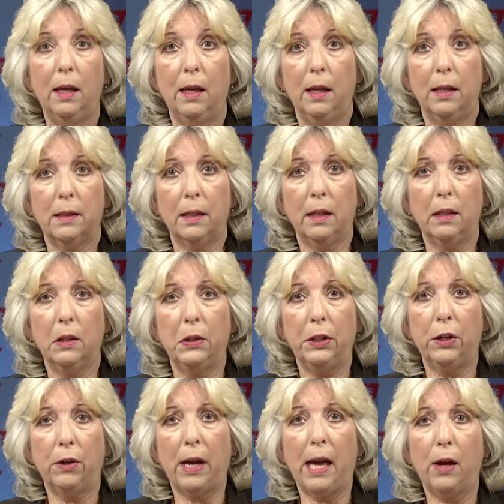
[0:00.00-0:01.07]
It's
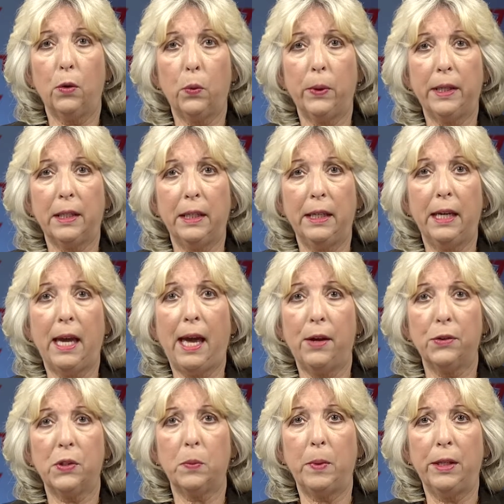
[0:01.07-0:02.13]
unclear how quickly
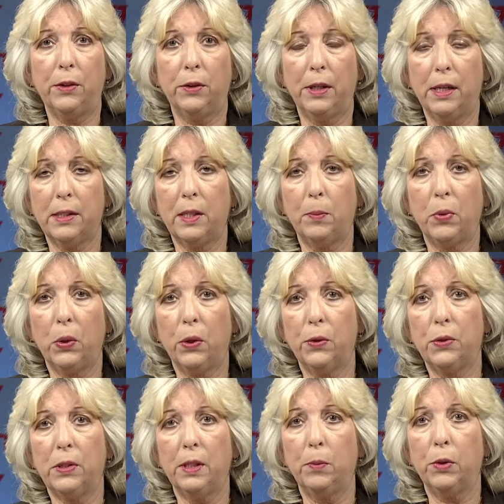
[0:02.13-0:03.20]
House Speaker Nancy
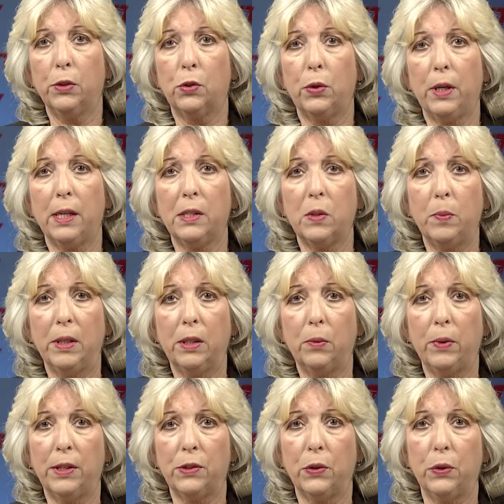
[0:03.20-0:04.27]
Pelosi will transmit the
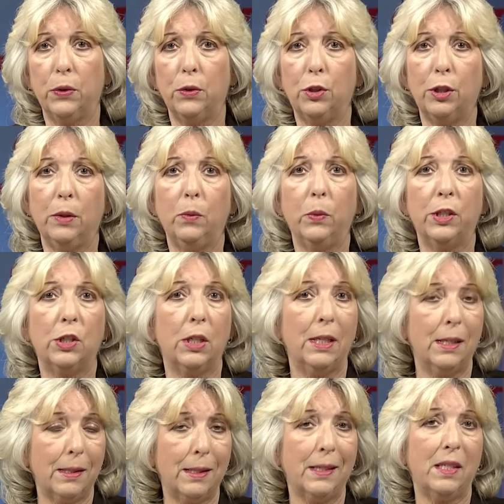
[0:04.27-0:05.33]
resolution, which
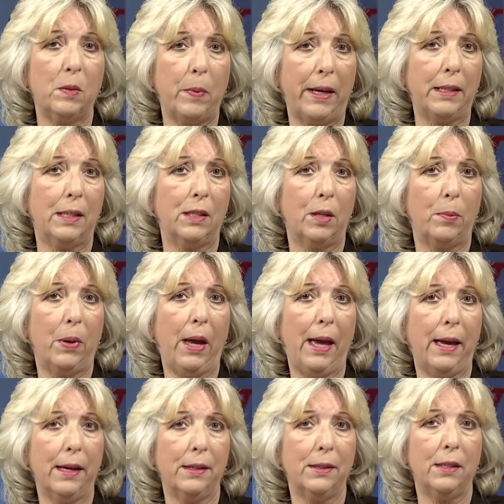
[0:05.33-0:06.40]
is expected to
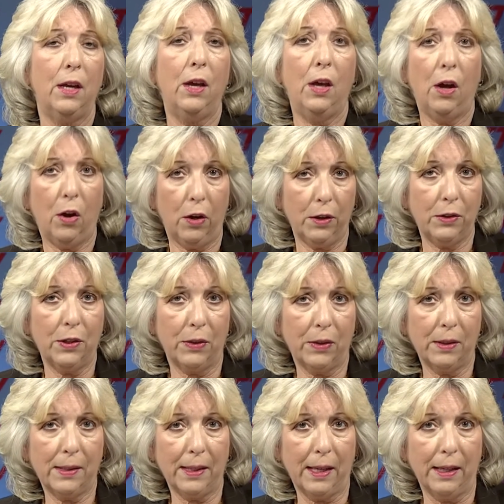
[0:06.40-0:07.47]
pass, onto
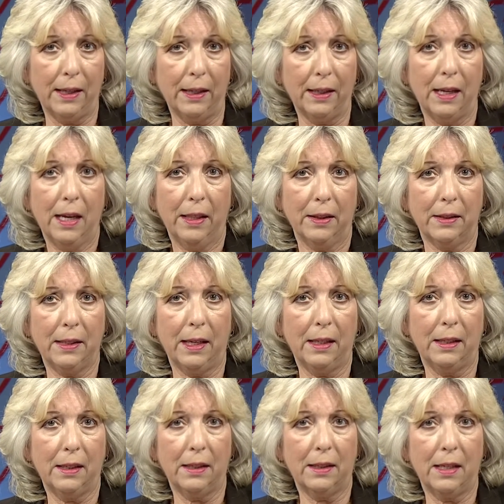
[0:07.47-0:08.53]
the Senate. The
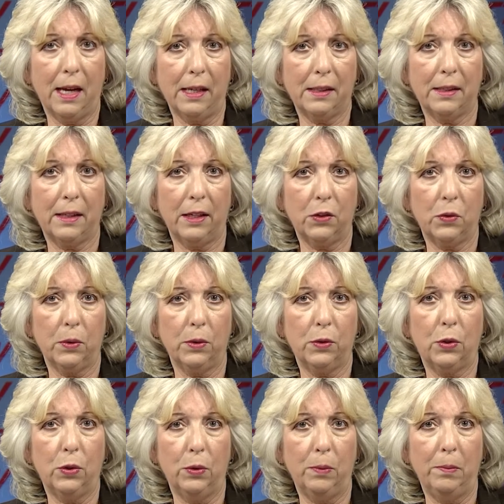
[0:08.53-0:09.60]
Senate is not
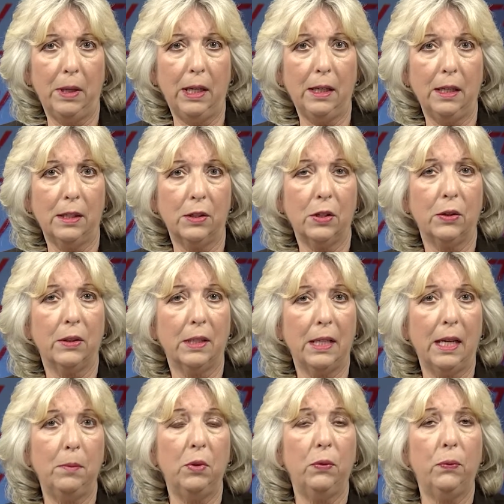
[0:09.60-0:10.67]
scheduled to meet until the
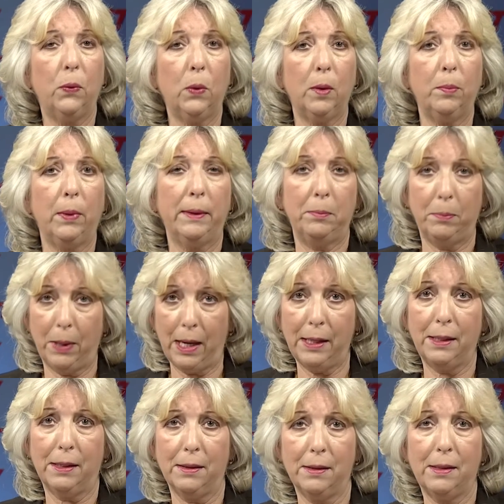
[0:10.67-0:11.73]
day before
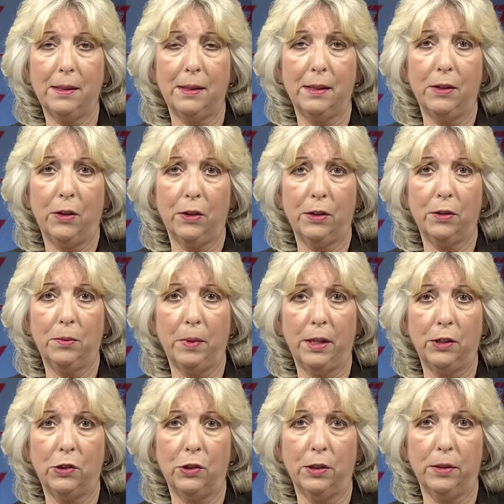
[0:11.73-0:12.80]
Biden's
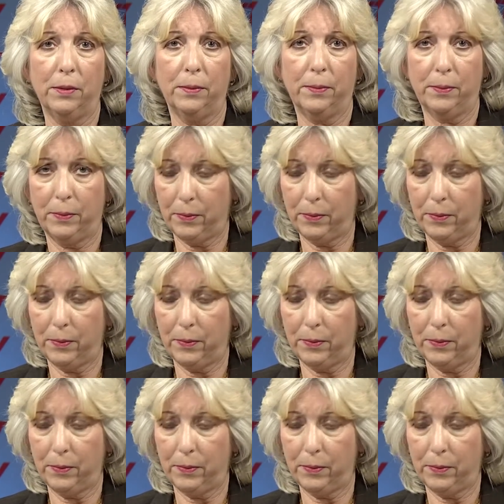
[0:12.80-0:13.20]
inauguration.